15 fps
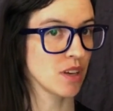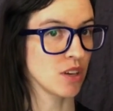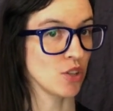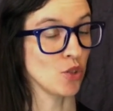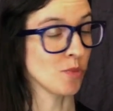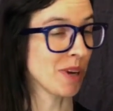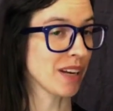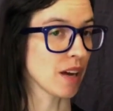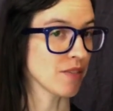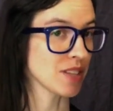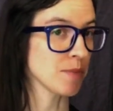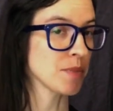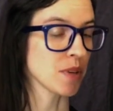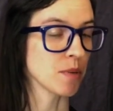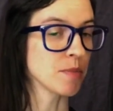You might have
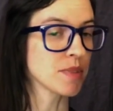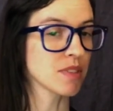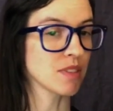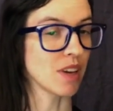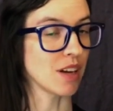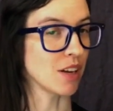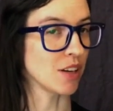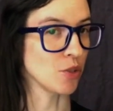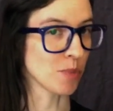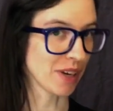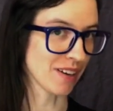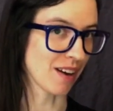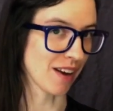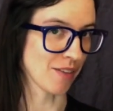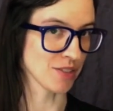symptoms and you
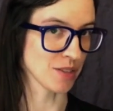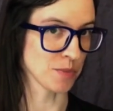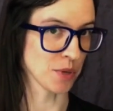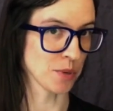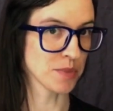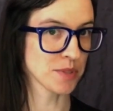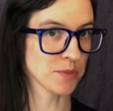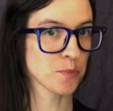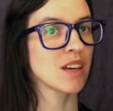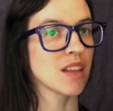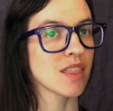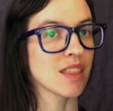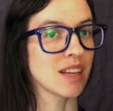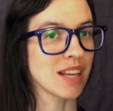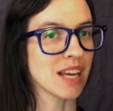might not have symptoms.
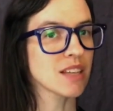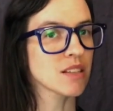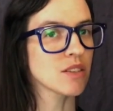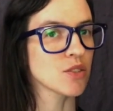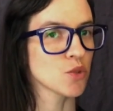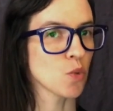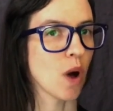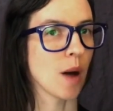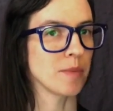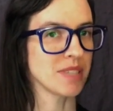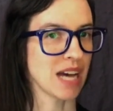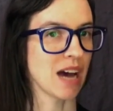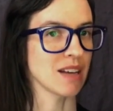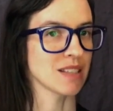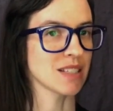The nasal swab
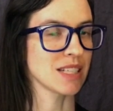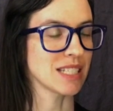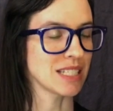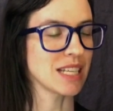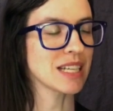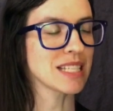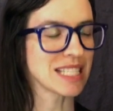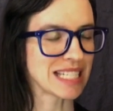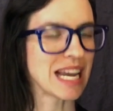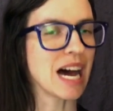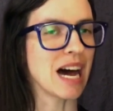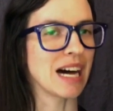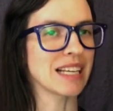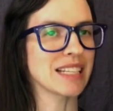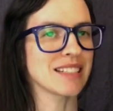test does
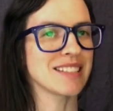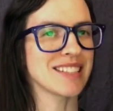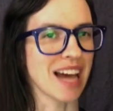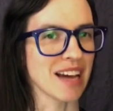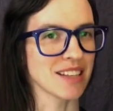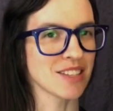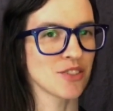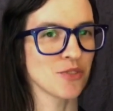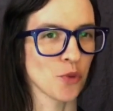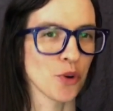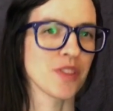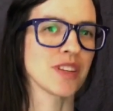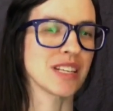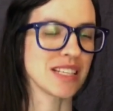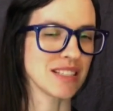not test for
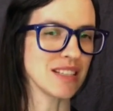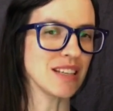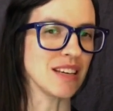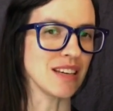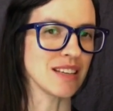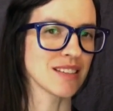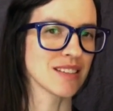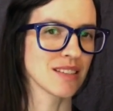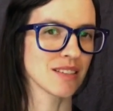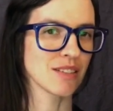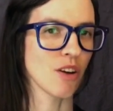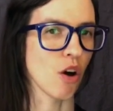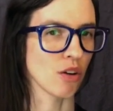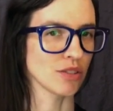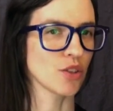the disease
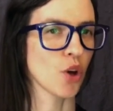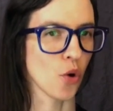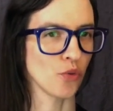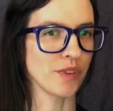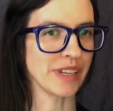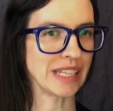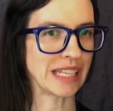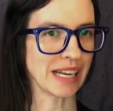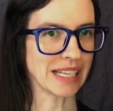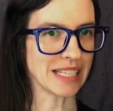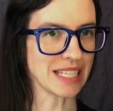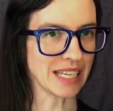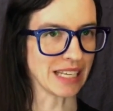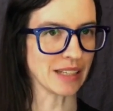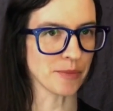called
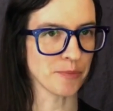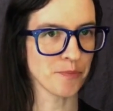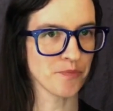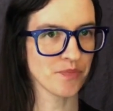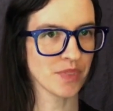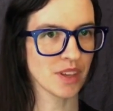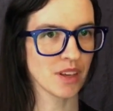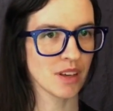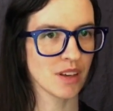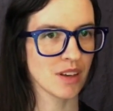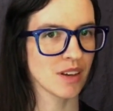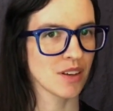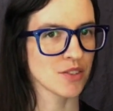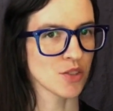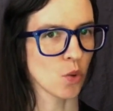COVID-19.
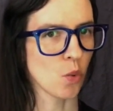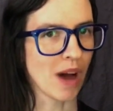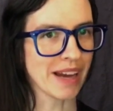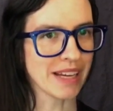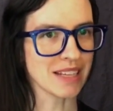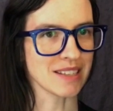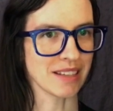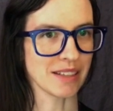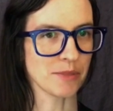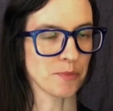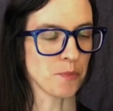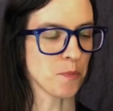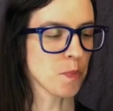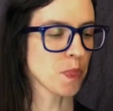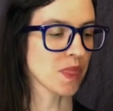So why is it
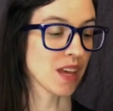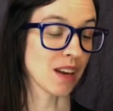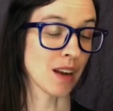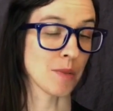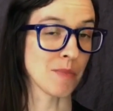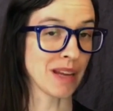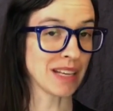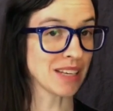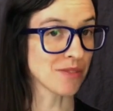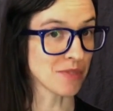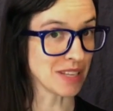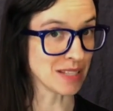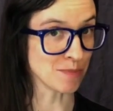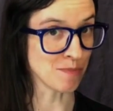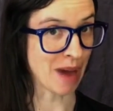that on many of
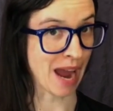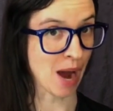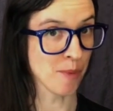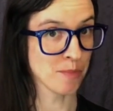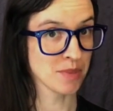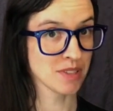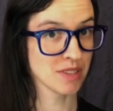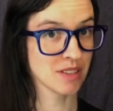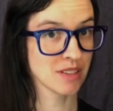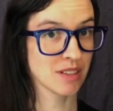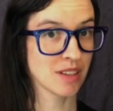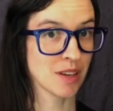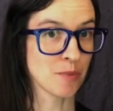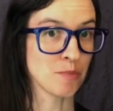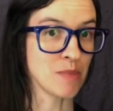these maps,
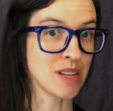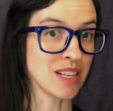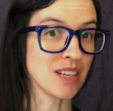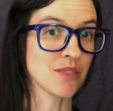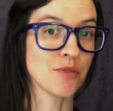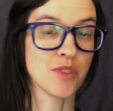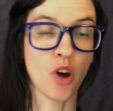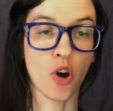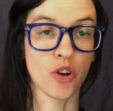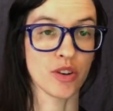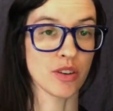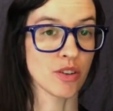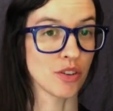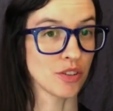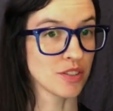many of the
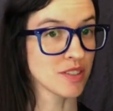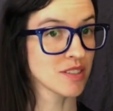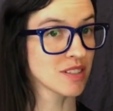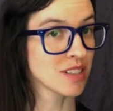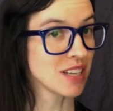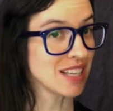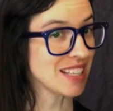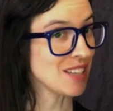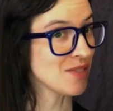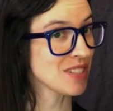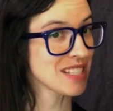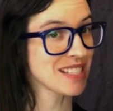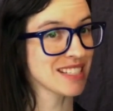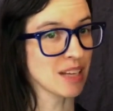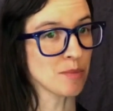articles, even
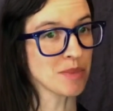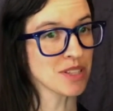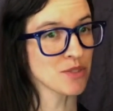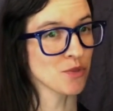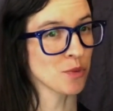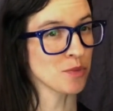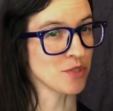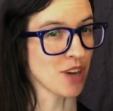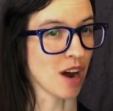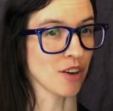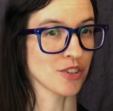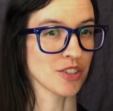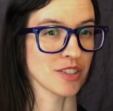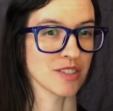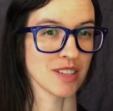statements from
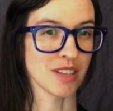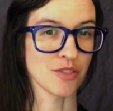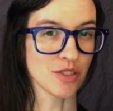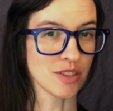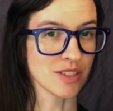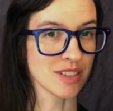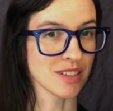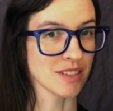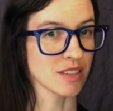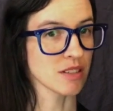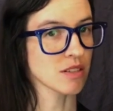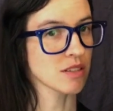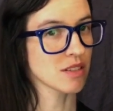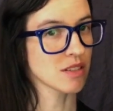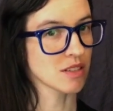doctors and nurses
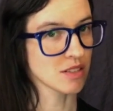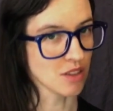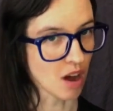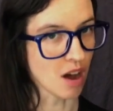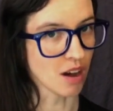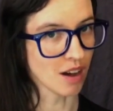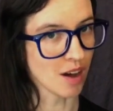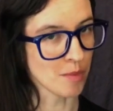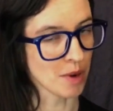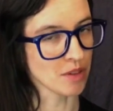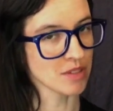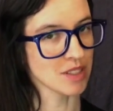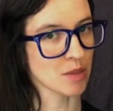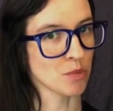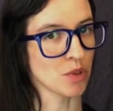talk
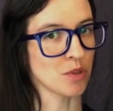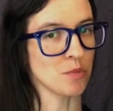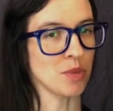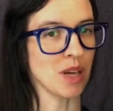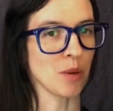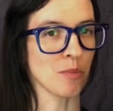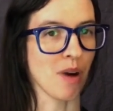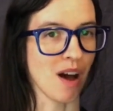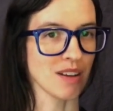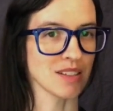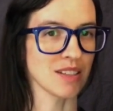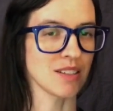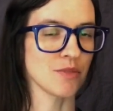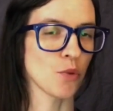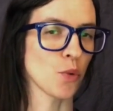about someone being
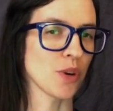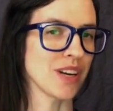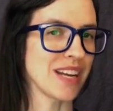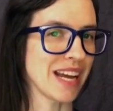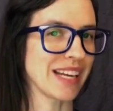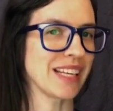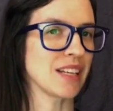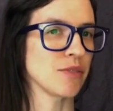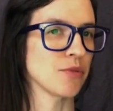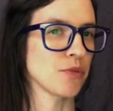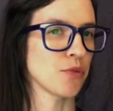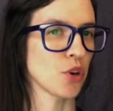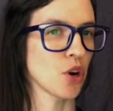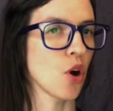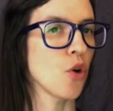positive or negative
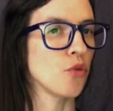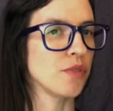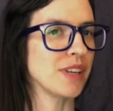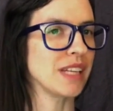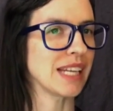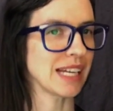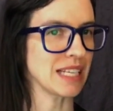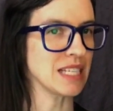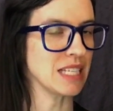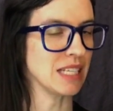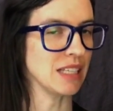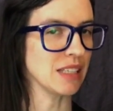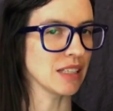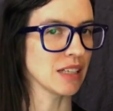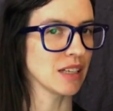for
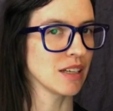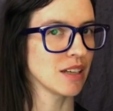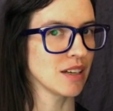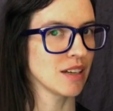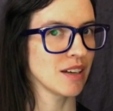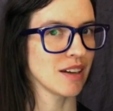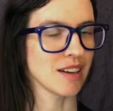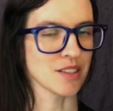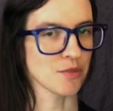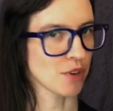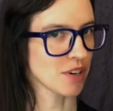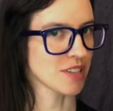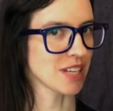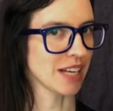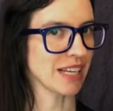COVID-19? As
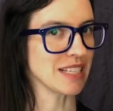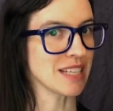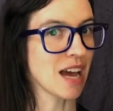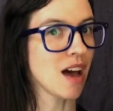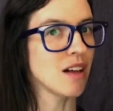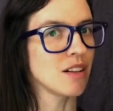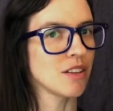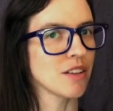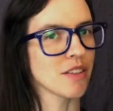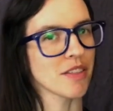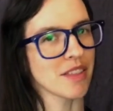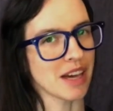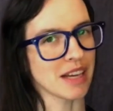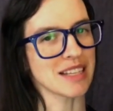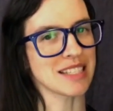far as I can tell,
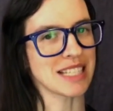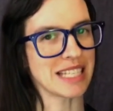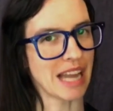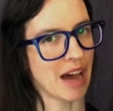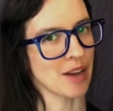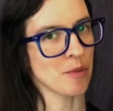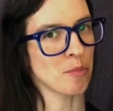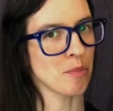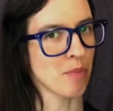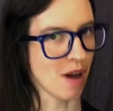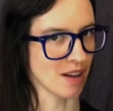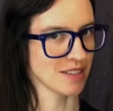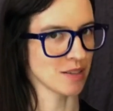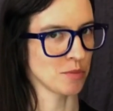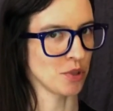that is not
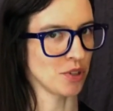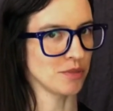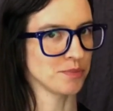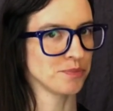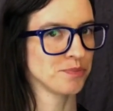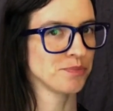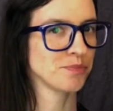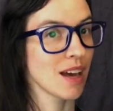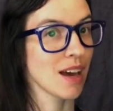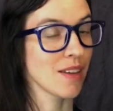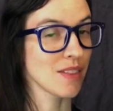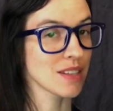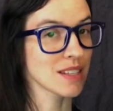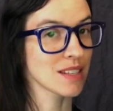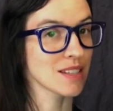possible.
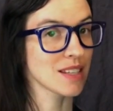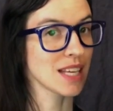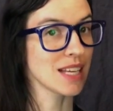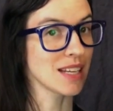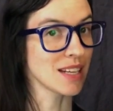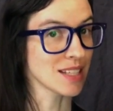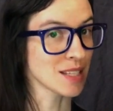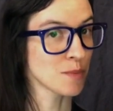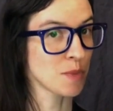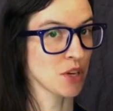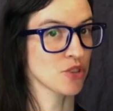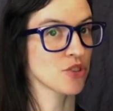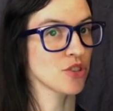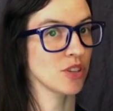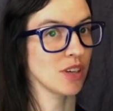And this is an
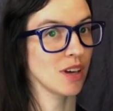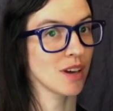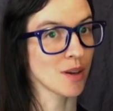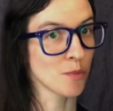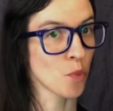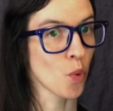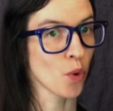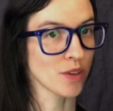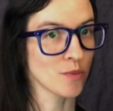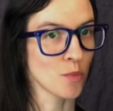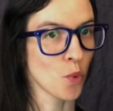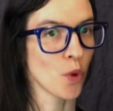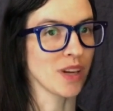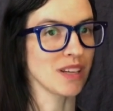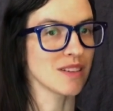especially important
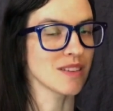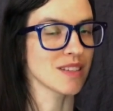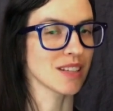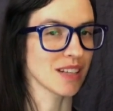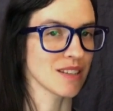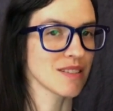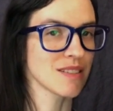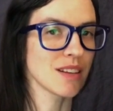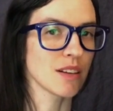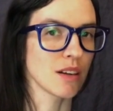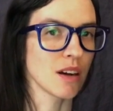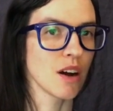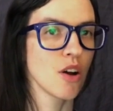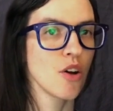point to consider